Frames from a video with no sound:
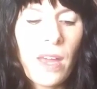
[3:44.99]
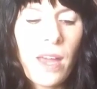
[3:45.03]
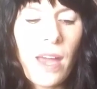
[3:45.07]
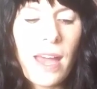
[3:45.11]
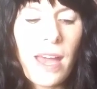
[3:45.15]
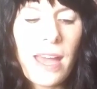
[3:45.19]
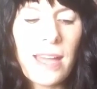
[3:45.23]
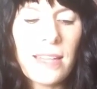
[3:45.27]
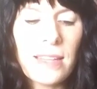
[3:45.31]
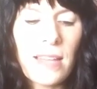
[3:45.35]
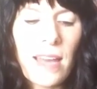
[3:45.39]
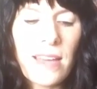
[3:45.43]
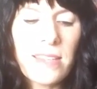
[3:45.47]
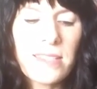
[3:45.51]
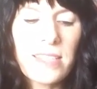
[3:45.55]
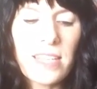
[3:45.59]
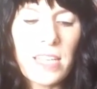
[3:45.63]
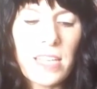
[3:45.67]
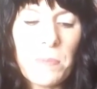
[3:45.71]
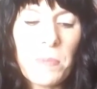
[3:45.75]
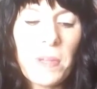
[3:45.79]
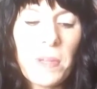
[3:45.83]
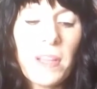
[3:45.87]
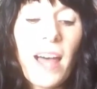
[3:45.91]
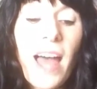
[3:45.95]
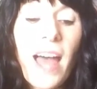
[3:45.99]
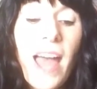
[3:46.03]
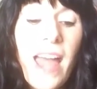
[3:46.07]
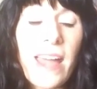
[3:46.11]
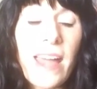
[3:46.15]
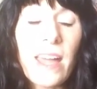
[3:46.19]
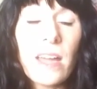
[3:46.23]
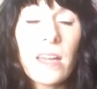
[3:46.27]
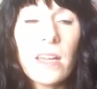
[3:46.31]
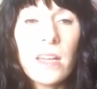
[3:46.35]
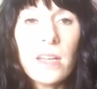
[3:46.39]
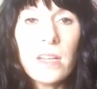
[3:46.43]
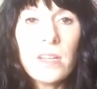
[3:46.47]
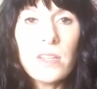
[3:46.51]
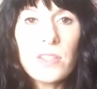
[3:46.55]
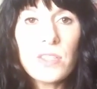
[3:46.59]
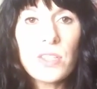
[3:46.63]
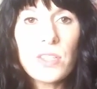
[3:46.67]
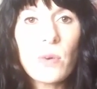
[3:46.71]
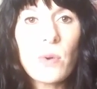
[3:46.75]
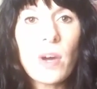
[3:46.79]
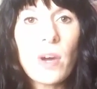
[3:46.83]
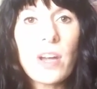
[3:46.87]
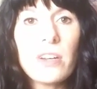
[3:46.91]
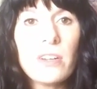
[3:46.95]
And lastly, play.
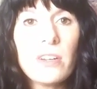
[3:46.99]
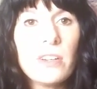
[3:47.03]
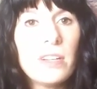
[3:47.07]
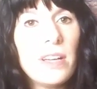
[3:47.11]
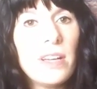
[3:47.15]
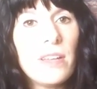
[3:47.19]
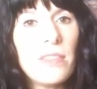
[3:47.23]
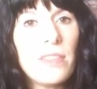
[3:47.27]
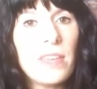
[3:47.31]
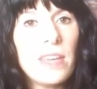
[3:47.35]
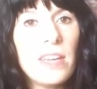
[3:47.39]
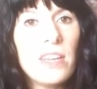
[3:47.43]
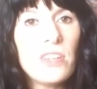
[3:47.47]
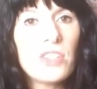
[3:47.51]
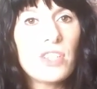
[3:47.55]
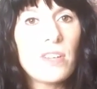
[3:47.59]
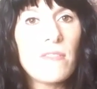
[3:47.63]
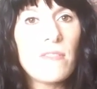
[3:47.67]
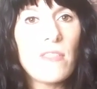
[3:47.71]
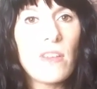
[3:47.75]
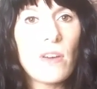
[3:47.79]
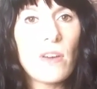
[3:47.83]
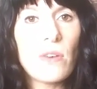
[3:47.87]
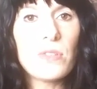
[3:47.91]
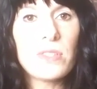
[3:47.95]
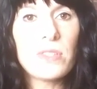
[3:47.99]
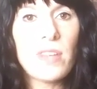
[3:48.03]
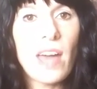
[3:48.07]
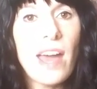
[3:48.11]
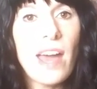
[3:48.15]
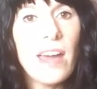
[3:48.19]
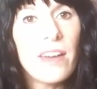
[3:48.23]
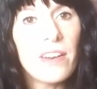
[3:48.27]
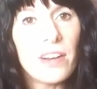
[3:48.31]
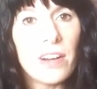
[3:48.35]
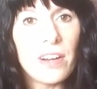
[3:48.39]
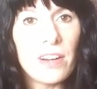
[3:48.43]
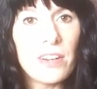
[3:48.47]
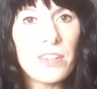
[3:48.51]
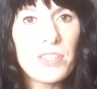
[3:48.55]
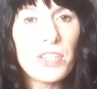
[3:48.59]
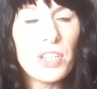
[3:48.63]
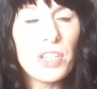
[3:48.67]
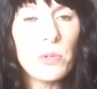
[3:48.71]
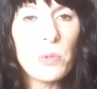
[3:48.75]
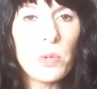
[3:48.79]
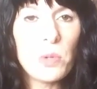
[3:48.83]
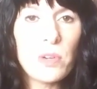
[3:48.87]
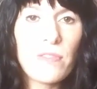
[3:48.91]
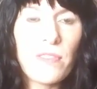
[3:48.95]
So underneath each of those headers,
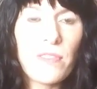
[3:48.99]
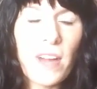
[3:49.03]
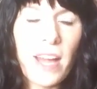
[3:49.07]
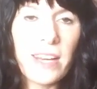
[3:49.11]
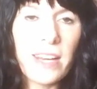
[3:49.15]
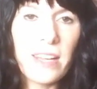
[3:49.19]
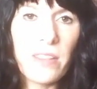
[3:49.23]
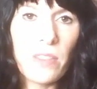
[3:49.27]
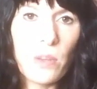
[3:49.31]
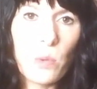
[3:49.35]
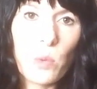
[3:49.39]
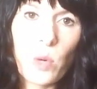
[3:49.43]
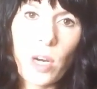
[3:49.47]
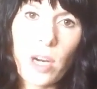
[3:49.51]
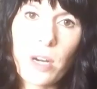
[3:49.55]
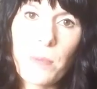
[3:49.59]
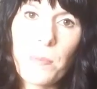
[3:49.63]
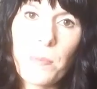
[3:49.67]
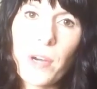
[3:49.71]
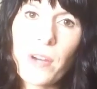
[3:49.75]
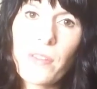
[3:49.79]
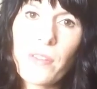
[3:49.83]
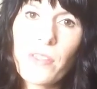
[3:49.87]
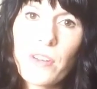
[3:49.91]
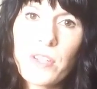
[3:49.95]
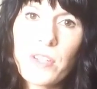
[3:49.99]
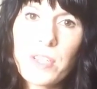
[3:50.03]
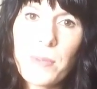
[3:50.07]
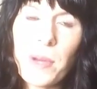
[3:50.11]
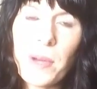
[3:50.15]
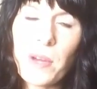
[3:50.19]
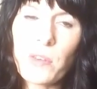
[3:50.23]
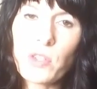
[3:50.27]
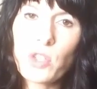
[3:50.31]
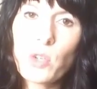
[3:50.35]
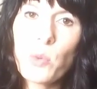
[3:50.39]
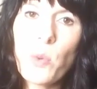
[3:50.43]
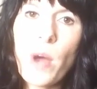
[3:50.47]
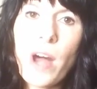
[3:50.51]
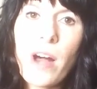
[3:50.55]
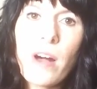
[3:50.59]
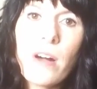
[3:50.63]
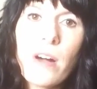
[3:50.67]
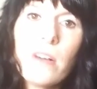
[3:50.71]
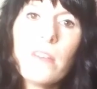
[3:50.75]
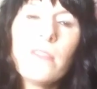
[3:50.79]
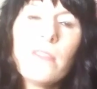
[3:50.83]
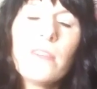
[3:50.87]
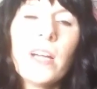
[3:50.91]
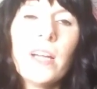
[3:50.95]
you will find in the workbook, there's about
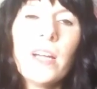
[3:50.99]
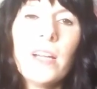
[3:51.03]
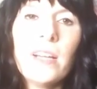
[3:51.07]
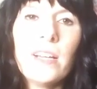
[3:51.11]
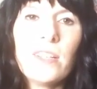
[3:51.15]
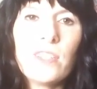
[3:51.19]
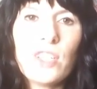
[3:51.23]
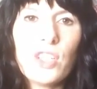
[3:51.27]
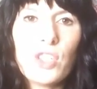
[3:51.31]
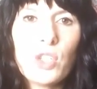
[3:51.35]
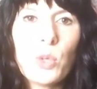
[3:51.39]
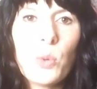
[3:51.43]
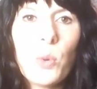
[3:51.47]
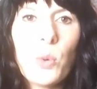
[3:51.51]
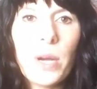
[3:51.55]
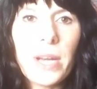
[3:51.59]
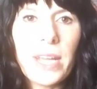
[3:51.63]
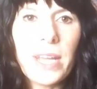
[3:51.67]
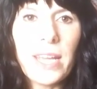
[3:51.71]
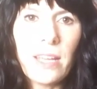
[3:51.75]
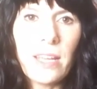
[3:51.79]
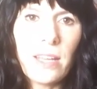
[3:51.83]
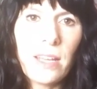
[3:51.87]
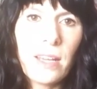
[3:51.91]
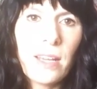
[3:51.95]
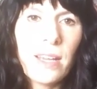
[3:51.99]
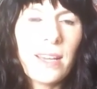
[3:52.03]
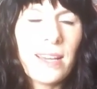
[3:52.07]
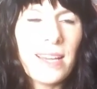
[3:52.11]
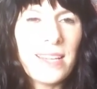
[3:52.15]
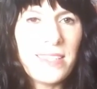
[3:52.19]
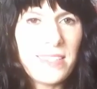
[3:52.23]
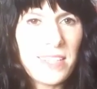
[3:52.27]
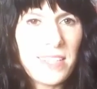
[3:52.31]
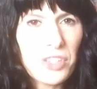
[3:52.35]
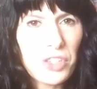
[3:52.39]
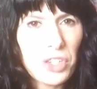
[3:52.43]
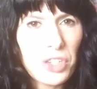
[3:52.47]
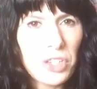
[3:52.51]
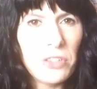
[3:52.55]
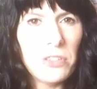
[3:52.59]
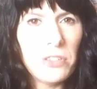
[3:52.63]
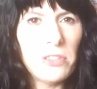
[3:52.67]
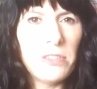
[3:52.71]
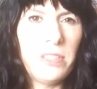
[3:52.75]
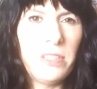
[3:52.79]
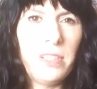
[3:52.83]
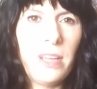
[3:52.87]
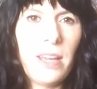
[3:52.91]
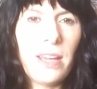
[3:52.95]
12 to 20
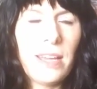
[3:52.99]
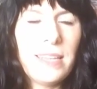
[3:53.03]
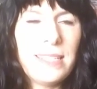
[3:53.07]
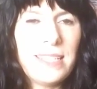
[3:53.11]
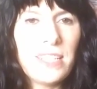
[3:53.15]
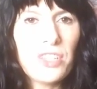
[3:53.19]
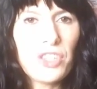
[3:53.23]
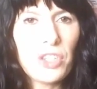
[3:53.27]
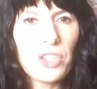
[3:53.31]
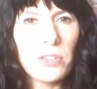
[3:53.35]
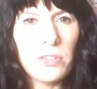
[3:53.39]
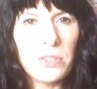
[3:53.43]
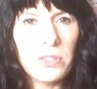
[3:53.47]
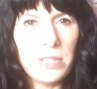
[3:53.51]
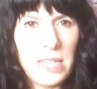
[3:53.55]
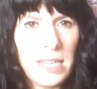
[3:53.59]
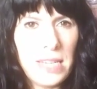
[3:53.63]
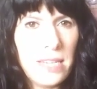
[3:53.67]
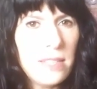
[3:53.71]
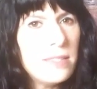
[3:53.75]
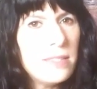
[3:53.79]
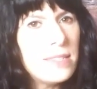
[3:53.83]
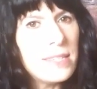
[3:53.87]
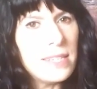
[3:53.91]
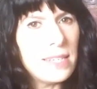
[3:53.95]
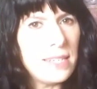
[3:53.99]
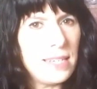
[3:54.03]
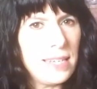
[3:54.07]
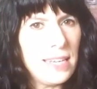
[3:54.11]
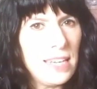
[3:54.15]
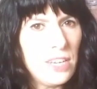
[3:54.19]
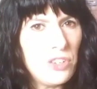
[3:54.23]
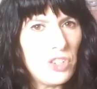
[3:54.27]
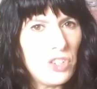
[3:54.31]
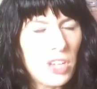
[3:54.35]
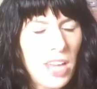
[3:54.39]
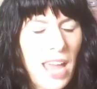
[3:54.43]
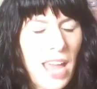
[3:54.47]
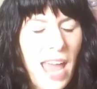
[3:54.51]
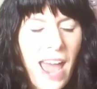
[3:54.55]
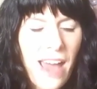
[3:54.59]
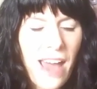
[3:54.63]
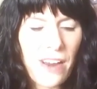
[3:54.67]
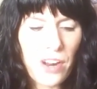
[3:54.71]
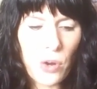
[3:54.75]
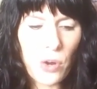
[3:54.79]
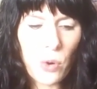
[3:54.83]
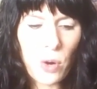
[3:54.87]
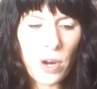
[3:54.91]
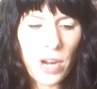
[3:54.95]
additional needs in each
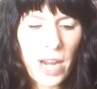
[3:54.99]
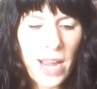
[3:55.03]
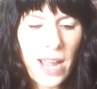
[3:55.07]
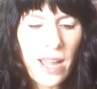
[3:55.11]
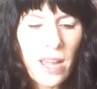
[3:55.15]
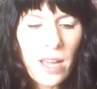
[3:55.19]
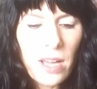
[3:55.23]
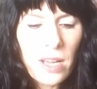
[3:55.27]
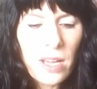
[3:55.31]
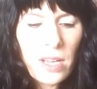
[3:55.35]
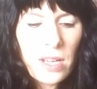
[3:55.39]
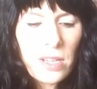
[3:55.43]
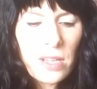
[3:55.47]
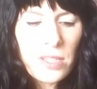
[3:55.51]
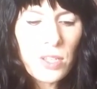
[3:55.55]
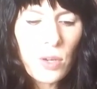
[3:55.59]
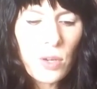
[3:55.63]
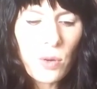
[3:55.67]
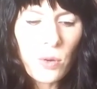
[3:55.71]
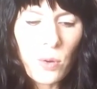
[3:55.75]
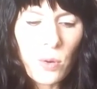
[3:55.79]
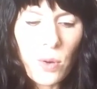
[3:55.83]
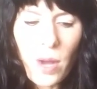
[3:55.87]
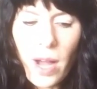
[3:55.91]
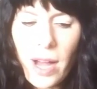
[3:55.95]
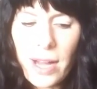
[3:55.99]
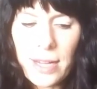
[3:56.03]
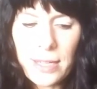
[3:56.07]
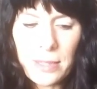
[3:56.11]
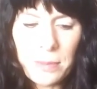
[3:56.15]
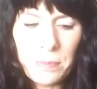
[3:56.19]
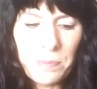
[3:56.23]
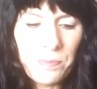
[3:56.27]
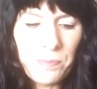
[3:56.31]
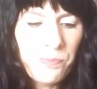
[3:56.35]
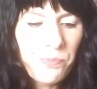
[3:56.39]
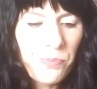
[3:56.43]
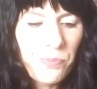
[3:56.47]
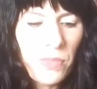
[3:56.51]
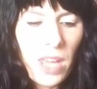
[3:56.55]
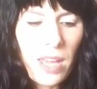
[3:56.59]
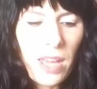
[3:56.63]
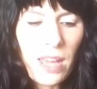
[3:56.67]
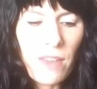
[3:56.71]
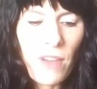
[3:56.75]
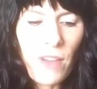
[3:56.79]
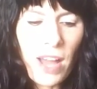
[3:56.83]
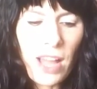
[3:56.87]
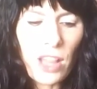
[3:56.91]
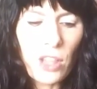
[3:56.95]
category. So
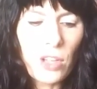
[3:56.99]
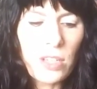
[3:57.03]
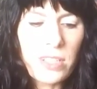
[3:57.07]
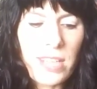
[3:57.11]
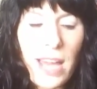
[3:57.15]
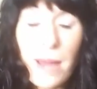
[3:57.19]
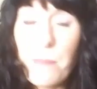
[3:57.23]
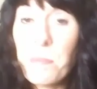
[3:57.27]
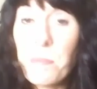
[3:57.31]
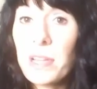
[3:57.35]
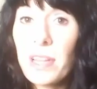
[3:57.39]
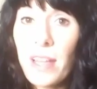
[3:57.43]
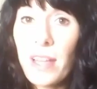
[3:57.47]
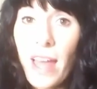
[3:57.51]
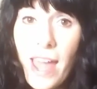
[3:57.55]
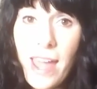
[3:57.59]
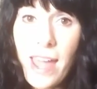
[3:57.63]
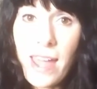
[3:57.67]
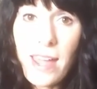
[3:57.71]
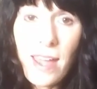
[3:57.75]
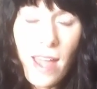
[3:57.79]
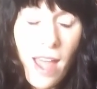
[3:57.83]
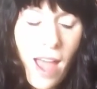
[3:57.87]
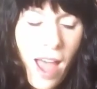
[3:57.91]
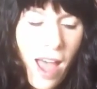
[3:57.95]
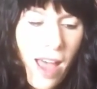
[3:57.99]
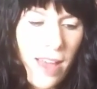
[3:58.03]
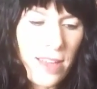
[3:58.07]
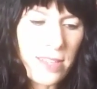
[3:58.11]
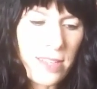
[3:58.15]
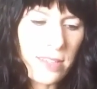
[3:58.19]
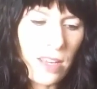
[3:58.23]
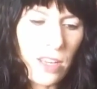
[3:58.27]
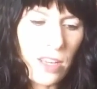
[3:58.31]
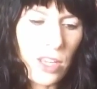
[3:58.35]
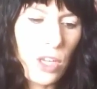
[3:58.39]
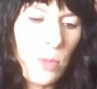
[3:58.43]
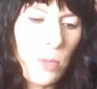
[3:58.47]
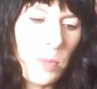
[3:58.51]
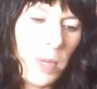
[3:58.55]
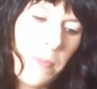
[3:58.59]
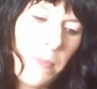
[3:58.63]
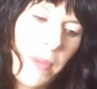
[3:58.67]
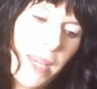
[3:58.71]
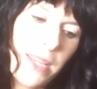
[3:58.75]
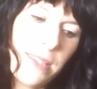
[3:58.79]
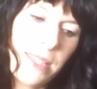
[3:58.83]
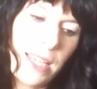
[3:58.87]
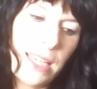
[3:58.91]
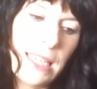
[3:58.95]
if I looked at play as a human
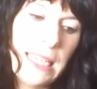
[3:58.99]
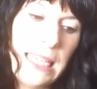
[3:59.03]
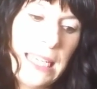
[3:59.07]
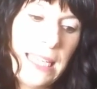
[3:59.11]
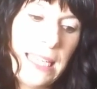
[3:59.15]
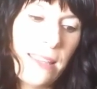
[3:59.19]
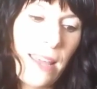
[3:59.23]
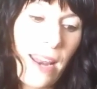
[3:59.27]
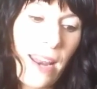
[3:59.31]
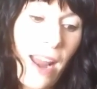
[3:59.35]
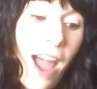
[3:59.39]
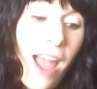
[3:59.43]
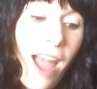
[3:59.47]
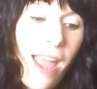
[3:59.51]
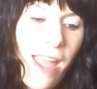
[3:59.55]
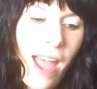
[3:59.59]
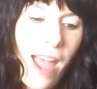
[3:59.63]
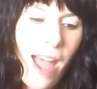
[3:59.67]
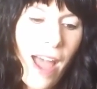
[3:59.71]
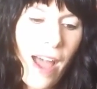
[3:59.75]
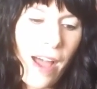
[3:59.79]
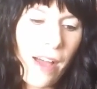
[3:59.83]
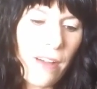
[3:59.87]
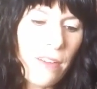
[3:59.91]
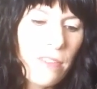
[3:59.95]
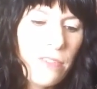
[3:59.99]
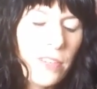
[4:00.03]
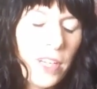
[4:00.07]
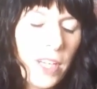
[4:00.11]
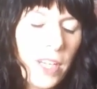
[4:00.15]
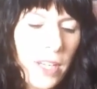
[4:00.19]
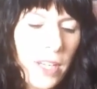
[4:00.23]
basic need that I have,